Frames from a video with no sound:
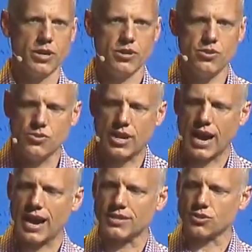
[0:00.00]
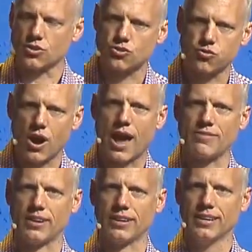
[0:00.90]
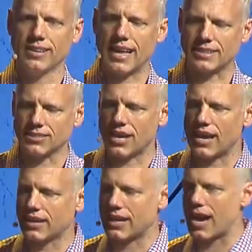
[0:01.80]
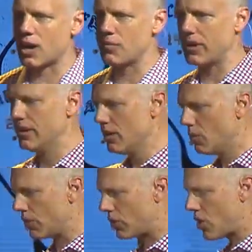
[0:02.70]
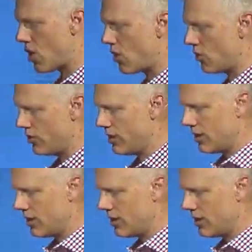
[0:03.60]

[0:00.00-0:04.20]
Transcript: You guys are driving that delight economy with code,